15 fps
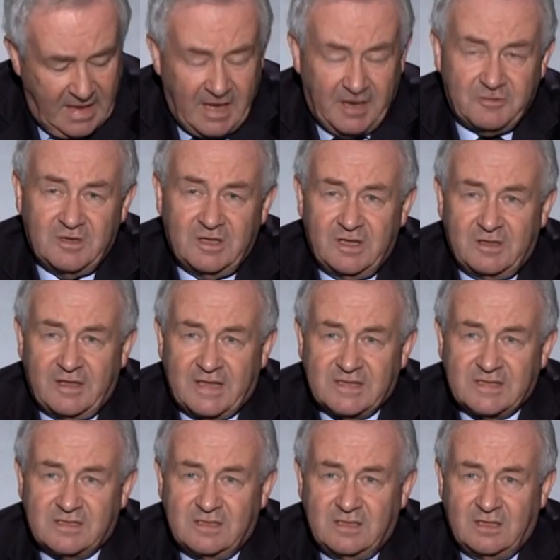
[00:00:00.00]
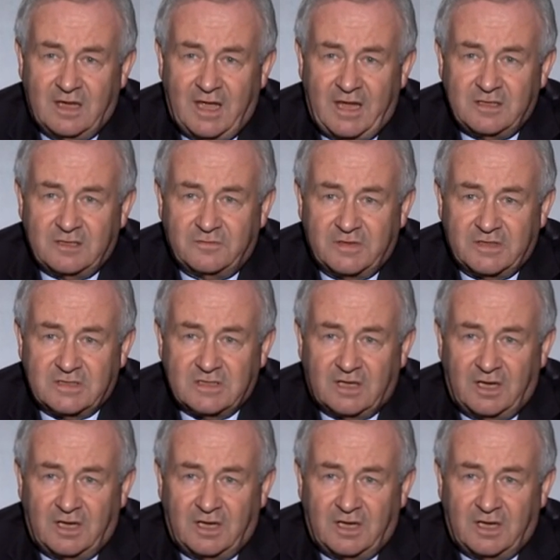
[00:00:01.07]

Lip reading: And really, that's the end of it.